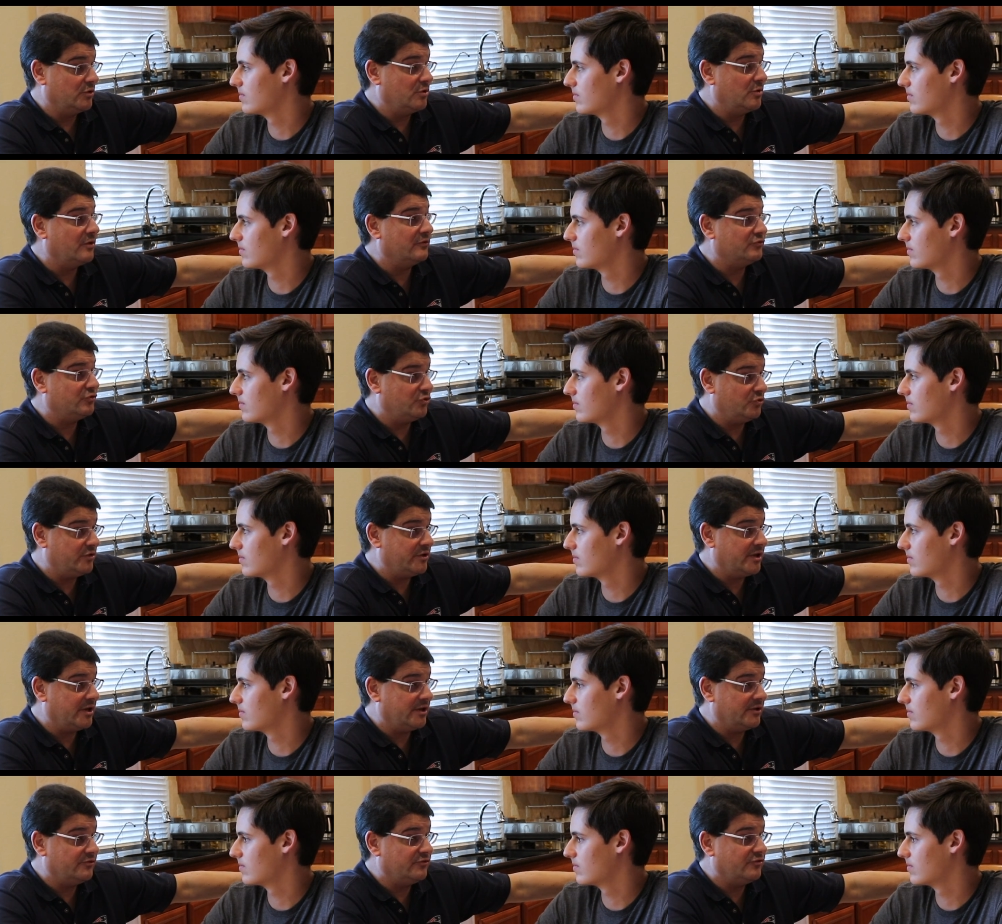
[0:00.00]
Speaker 1: You have two
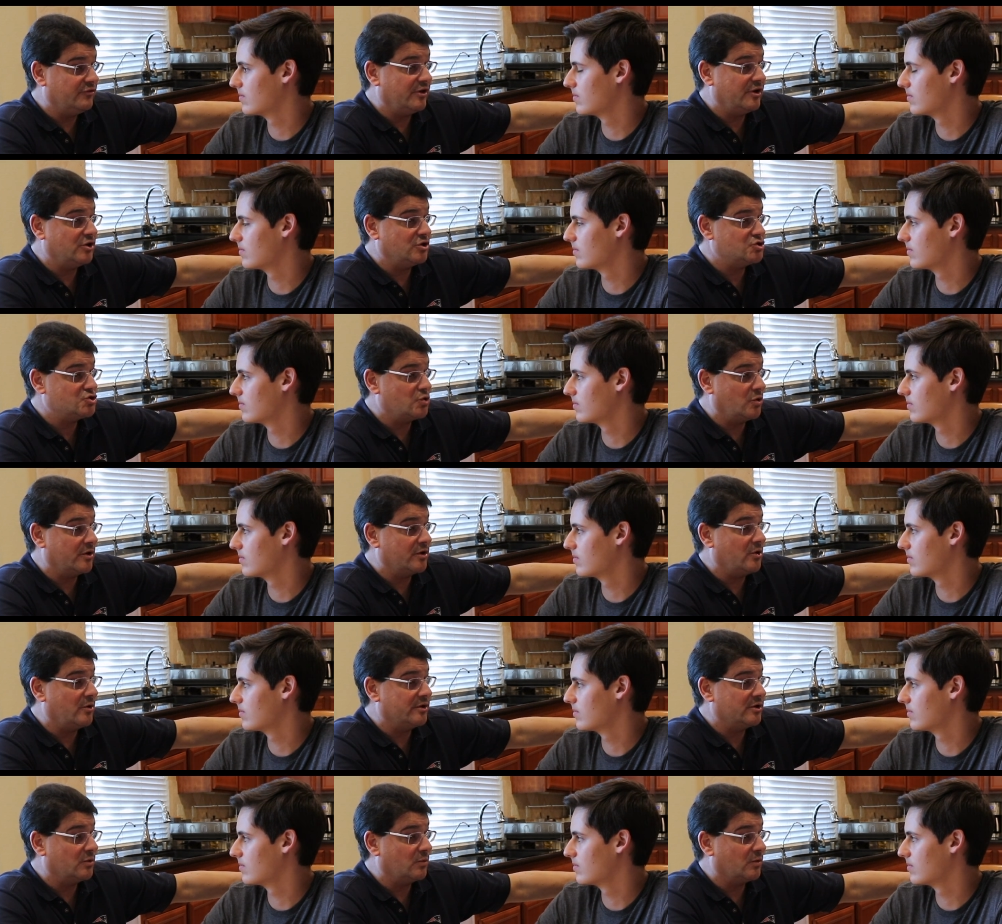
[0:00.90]
kids and enjoy
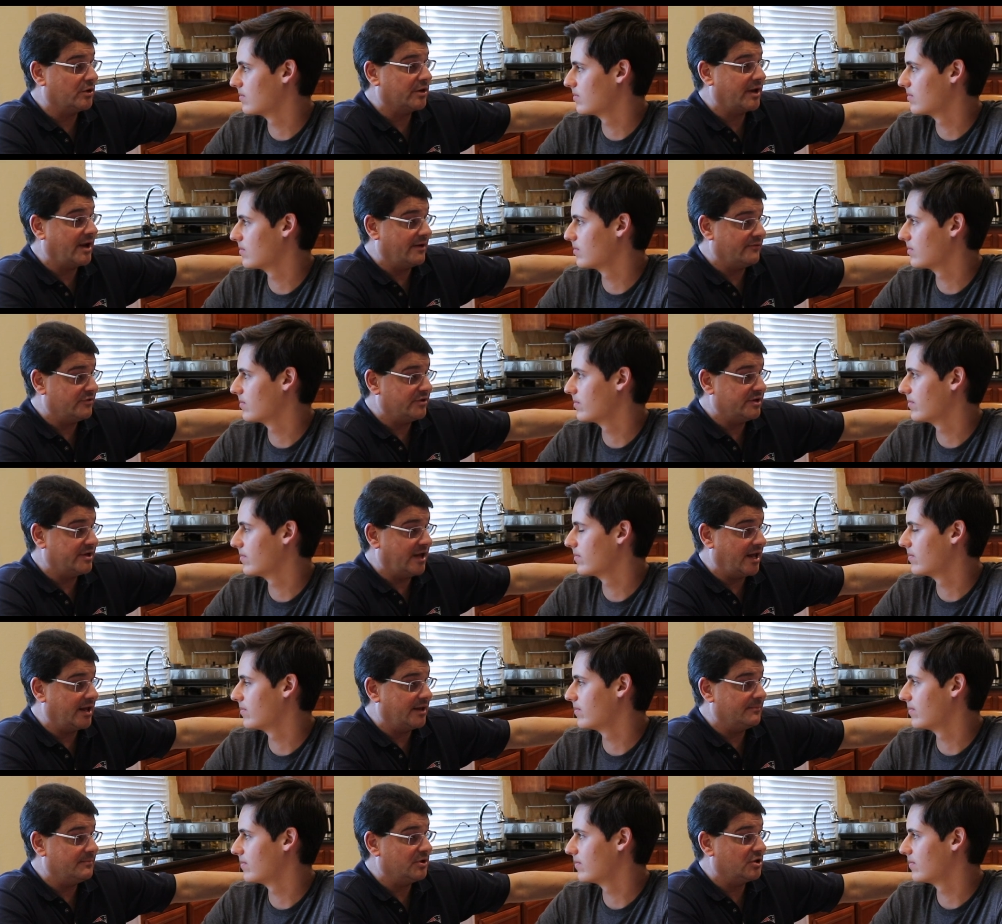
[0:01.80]
going to work every
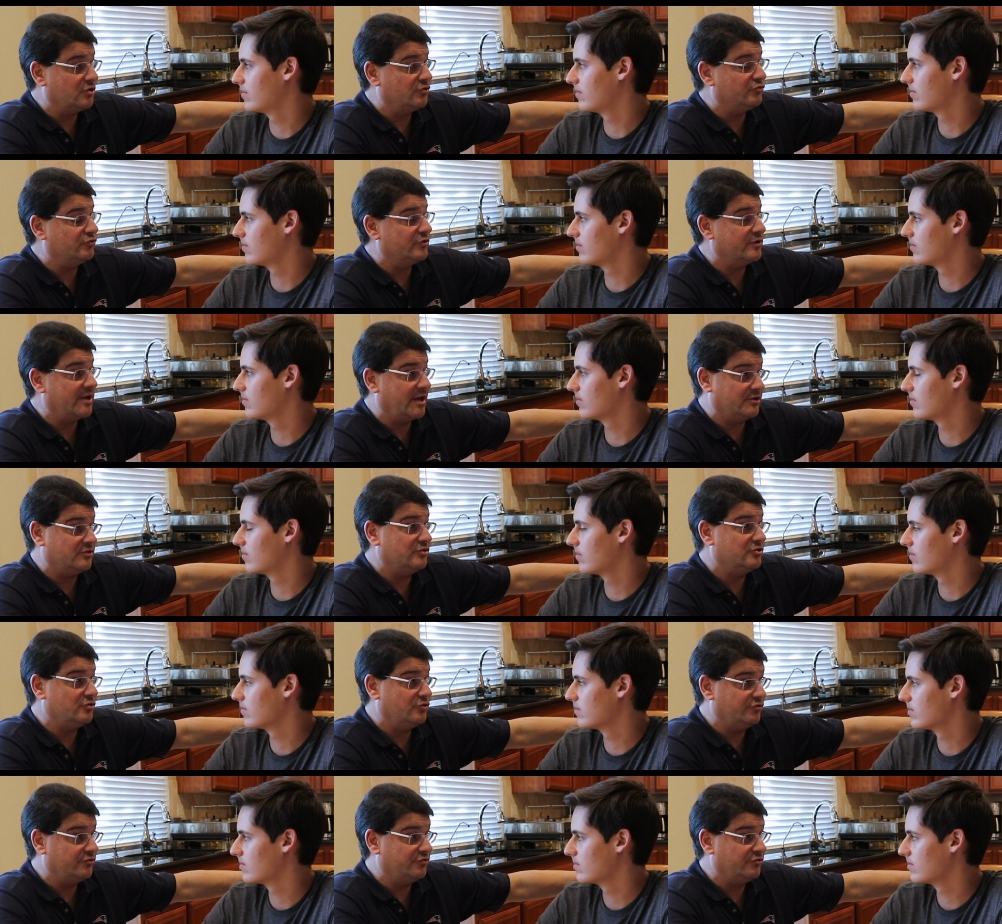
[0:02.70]
day because you get to do